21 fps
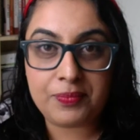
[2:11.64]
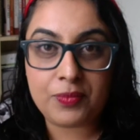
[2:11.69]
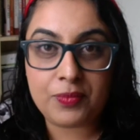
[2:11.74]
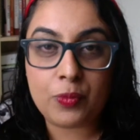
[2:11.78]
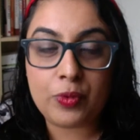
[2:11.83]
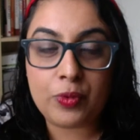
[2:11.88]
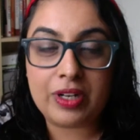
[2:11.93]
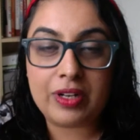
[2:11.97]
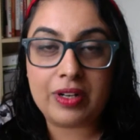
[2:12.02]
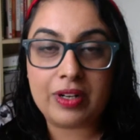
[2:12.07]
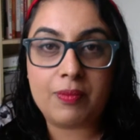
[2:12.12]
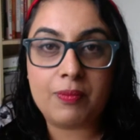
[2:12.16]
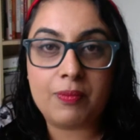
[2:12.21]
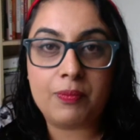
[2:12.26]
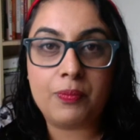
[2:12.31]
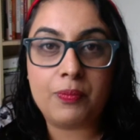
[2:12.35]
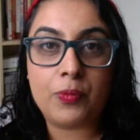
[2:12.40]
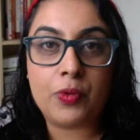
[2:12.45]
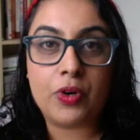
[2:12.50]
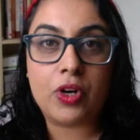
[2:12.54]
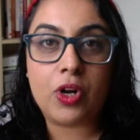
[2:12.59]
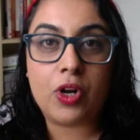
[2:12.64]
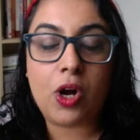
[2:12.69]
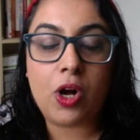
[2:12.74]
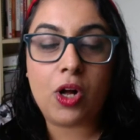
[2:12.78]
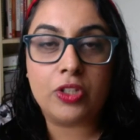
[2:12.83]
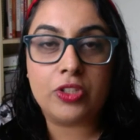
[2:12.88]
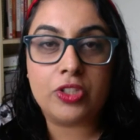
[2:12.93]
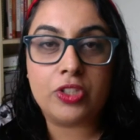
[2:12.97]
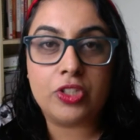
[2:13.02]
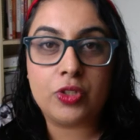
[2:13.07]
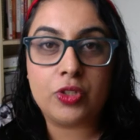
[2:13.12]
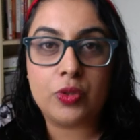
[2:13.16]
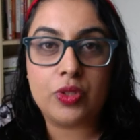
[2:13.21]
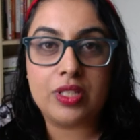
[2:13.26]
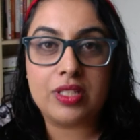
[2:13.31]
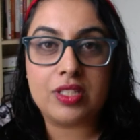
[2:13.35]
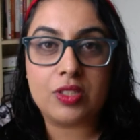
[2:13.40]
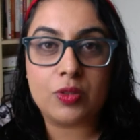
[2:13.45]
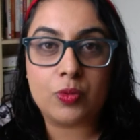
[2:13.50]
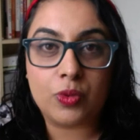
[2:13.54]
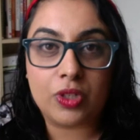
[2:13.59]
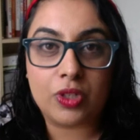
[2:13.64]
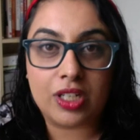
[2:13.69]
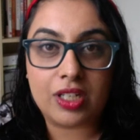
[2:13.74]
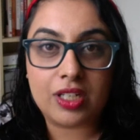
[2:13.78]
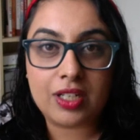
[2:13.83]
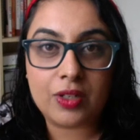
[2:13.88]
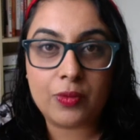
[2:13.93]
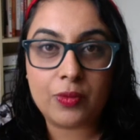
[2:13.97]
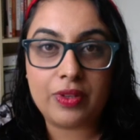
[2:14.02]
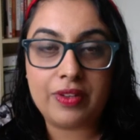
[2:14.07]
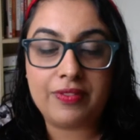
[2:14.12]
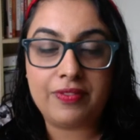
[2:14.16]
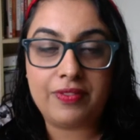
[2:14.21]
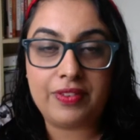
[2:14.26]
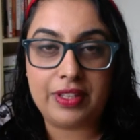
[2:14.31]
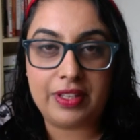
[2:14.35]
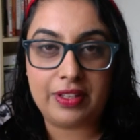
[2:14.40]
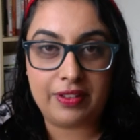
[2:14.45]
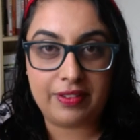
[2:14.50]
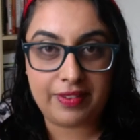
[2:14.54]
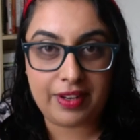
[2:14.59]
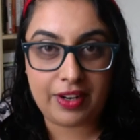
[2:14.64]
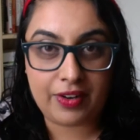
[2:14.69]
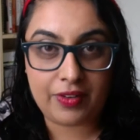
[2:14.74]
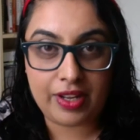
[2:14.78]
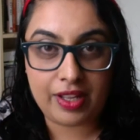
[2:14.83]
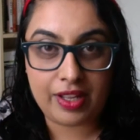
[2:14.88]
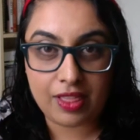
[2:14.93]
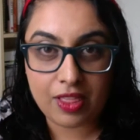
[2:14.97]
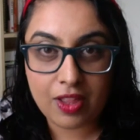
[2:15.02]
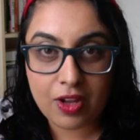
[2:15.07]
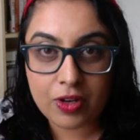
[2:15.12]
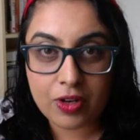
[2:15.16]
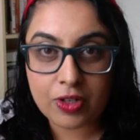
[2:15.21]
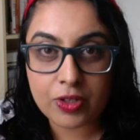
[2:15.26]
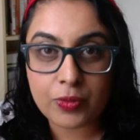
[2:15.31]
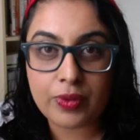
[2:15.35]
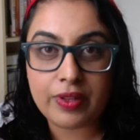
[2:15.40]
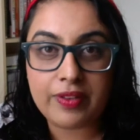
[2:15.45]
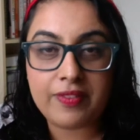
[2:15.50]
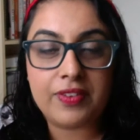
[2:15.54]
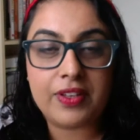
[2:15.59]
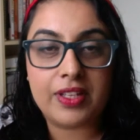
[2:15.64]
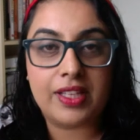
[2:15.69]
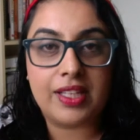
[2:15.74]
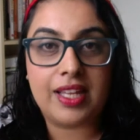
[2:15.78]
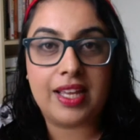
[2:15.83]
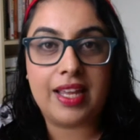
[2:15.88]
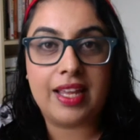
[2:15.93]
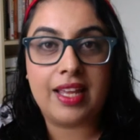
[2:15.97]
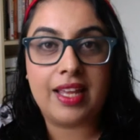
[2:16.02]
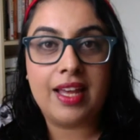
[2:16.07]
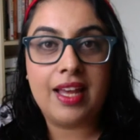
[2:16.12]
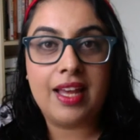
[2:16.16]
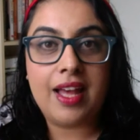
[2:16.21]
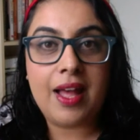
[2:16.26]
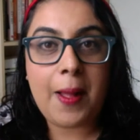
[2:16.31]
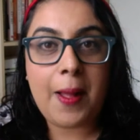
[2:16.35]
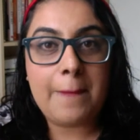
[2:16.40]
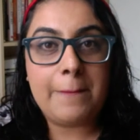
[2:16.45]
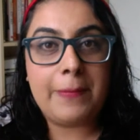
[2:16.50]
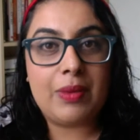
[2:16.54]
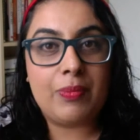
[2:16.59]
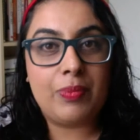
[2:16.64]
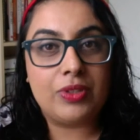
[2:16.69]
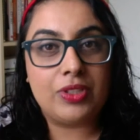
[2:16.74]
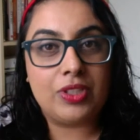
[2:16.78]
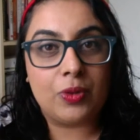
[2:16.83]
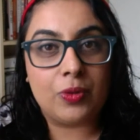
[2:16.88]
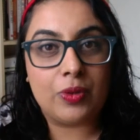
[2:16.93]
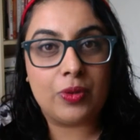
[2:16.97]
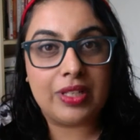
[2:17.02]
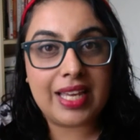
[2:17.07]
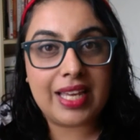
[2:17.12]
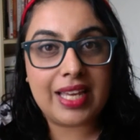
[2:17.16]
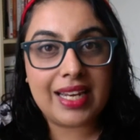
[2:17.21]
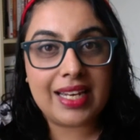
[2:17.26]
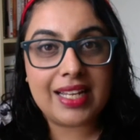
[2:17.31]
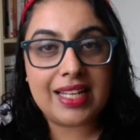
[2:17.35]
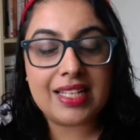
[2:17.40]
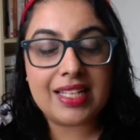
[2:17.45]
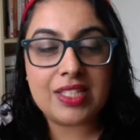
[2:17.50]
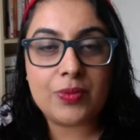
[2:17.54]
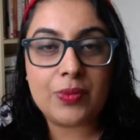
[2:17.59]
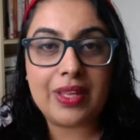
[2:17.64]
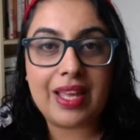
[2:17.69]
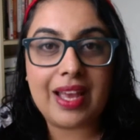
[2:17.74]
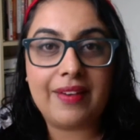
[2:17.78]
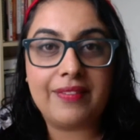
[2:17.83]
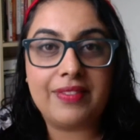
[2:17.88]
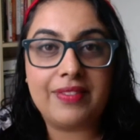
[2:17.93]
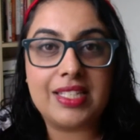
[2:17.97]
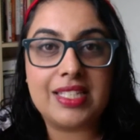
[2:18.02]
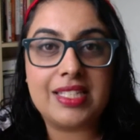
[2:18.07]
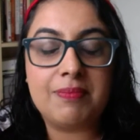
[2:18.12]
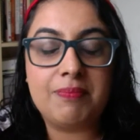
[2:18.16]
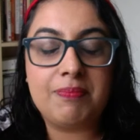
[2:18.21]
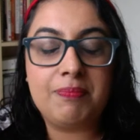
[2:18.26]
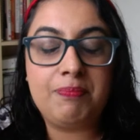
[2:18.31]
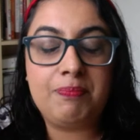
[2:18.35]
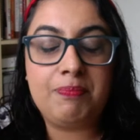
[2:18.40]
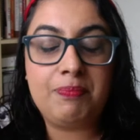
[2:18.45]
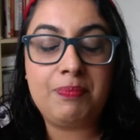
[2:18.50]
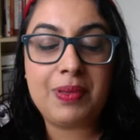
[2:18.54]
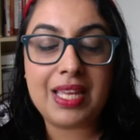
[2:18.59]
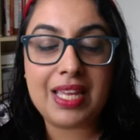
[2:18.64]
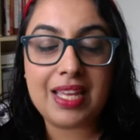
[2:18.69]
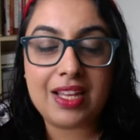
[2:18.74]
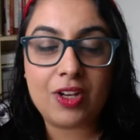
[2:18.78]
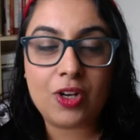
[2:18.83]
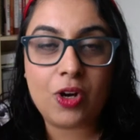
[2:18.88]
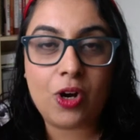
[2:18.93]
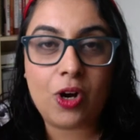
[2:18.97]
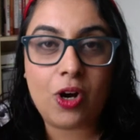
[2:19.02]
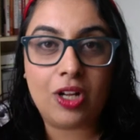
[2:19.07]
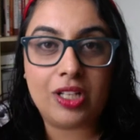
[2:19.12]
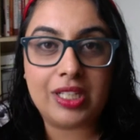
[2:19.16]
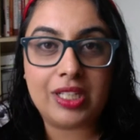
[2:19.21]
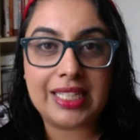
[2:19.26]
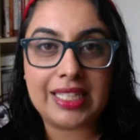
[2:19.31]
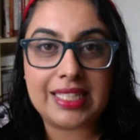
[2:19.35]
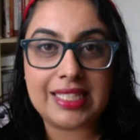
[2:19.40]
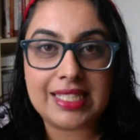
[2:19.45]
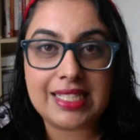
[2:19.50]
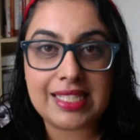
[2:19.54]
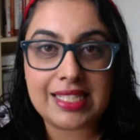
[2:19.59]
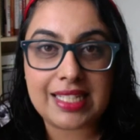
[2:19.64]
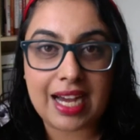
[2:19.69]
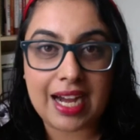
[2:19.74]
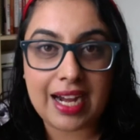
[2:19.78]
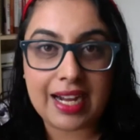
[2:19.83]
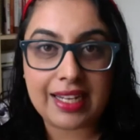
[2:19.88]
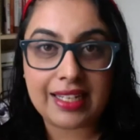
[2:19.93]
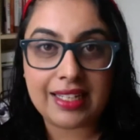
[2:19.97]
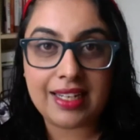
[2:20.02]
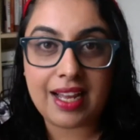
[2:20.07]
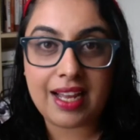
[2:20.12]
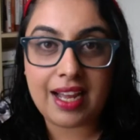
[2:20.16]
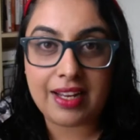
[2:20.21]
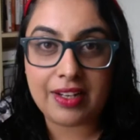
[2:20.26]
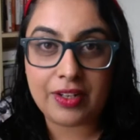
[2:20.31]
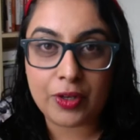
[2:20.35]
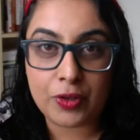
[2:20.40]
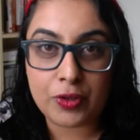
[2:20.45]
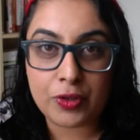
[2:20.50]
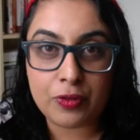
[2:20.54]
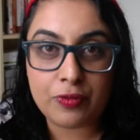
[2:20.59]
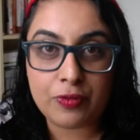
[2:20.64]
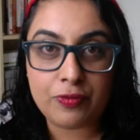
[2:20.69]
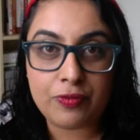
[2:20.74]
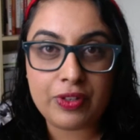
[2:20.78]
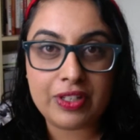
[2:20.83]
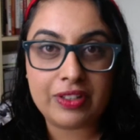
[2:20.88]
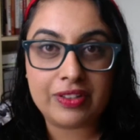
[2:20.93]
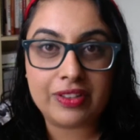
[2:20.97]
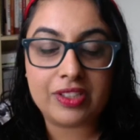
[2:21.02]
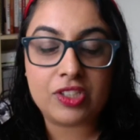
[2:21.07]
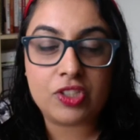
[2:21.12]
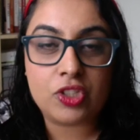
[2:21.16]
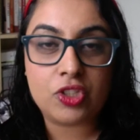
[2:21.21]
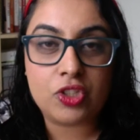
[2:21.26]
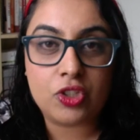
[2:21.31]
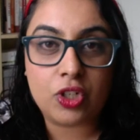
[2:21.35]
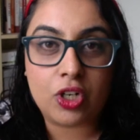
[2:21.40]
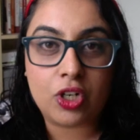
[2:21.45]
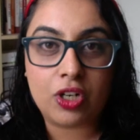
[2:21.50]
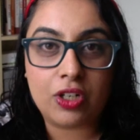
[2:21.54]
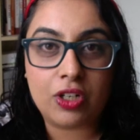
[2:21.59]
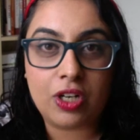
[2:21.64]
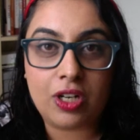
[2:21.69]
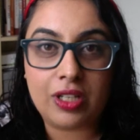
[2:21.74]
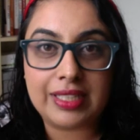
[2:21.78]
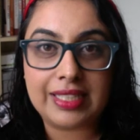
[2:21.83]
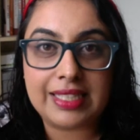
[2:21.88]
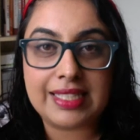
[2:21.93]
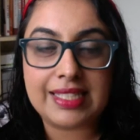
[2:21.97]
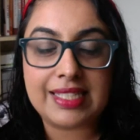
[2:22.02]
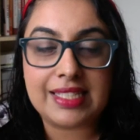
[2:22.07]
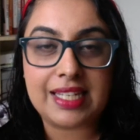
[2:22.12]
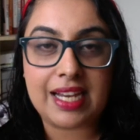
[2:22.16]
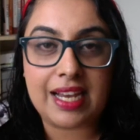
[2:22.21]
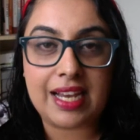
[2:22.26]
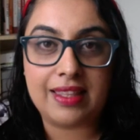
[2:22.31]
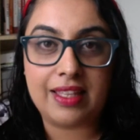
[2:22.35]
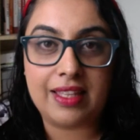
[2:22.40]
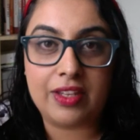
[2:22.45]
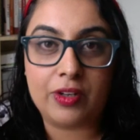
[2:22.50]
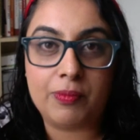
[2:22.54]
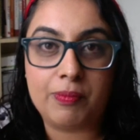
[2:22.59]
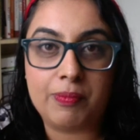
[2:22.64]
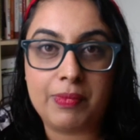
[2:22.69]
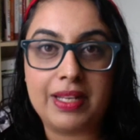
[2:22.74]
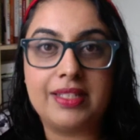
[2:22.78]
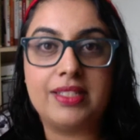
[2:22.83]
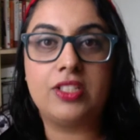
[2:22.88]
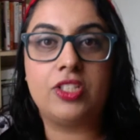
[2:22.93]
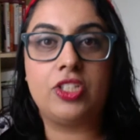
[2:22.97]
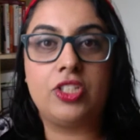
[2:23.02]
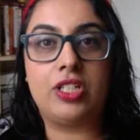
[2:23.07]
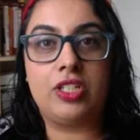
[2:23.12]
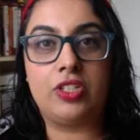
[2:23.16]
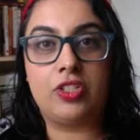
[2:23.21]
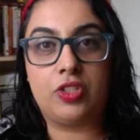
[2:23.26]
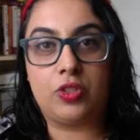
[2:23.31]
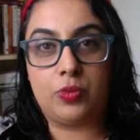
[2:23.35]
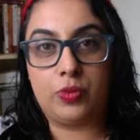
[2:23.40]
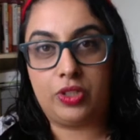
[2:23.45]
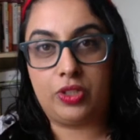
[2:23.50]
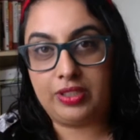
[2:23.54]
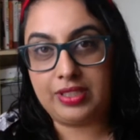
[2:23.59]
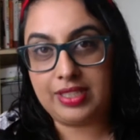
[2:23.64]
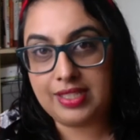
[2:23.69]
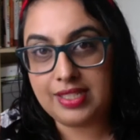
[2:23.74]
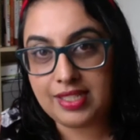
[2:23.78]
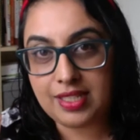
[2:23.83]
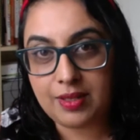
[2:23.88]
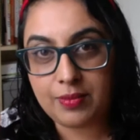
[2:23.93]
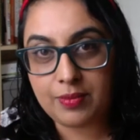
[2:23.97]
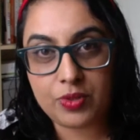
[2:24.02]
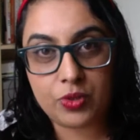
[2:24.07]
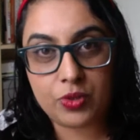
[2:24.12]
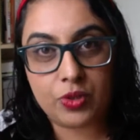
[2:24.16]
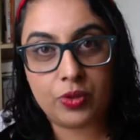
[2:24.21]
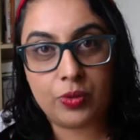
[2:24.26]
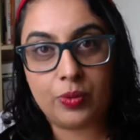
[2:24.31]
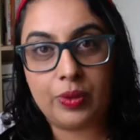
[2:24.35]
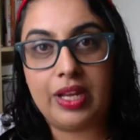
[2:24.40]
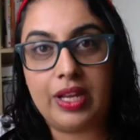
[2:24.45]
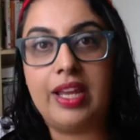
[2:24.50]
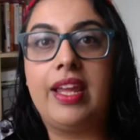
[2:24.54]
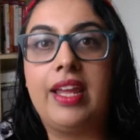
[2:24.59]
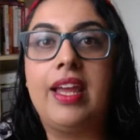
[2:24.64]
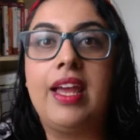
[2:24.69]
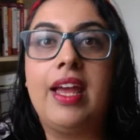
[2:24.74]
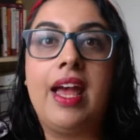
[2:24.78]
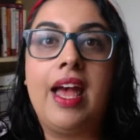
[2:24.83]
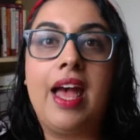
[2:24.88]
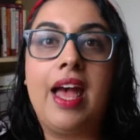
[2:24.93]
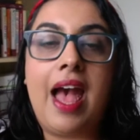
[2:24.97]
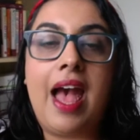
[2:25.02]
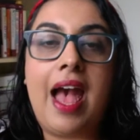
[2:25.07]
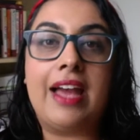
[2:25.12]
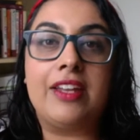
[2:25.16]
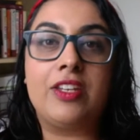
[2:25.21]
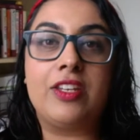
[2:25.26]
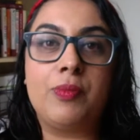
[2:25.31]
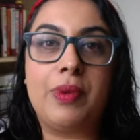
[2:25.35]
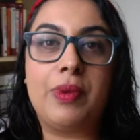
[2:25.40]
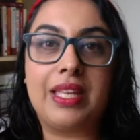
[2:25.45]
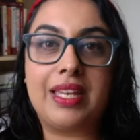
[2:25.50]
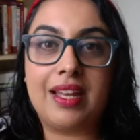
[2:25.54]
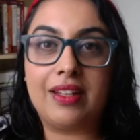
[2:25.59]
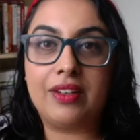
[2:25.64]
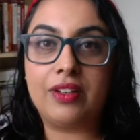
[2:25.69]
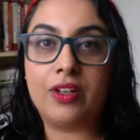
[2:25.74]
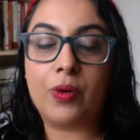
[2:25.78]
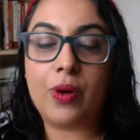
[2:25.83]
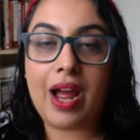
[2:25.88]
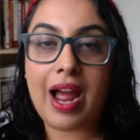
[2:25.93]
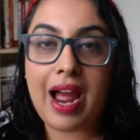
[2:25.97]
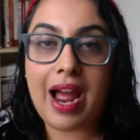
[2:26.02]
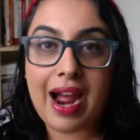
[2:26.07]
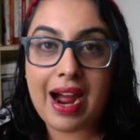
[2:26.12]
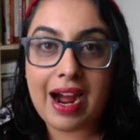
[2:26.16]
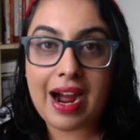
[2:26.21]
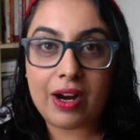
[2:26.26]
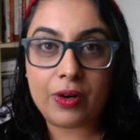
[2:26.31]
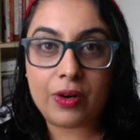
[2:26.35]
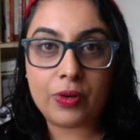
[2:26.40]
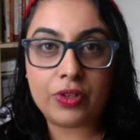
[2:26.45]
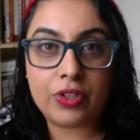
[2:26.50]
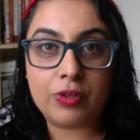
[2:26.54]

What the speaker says: we're called to do this work, we feel very alone. We feel like people don't get us. We have this big calling inside. I know you feel this strong calling inside that you're meant to change the world in some sort of way, and you may not know how.